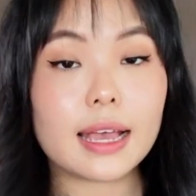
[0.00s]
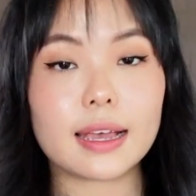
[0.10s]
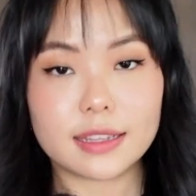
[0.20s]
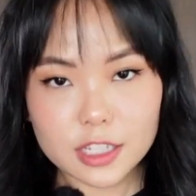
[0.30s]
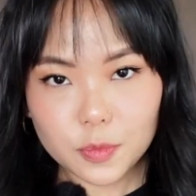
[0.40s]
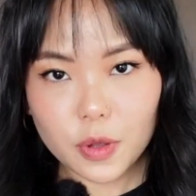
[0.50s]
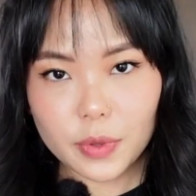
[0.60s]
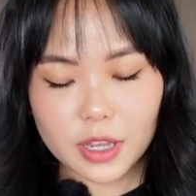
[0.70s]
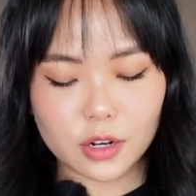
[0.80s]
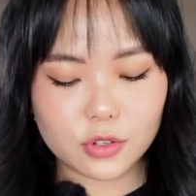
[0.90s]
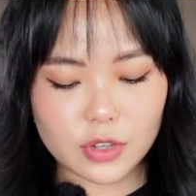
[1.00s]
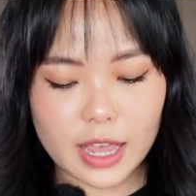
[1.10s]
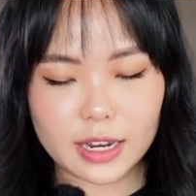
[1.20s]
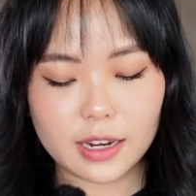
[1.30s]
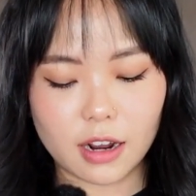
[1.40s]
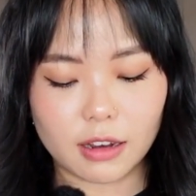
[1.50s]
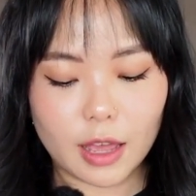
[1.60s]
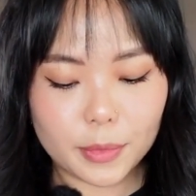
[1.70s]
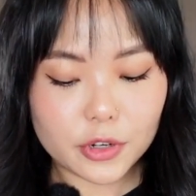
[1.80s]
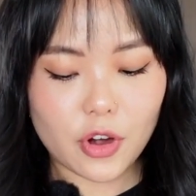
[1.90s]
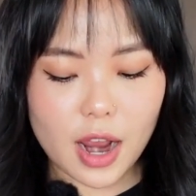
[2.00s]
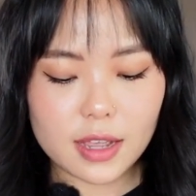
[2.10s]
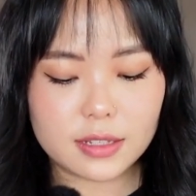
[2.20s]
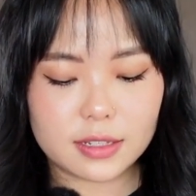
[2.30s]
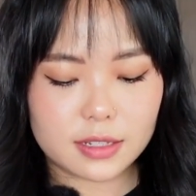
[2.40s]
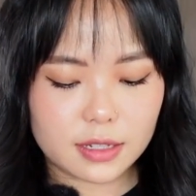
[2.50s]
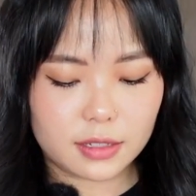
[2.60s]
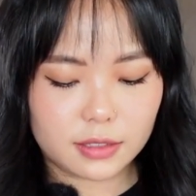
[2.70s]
At this point we can also add in our lemongrass.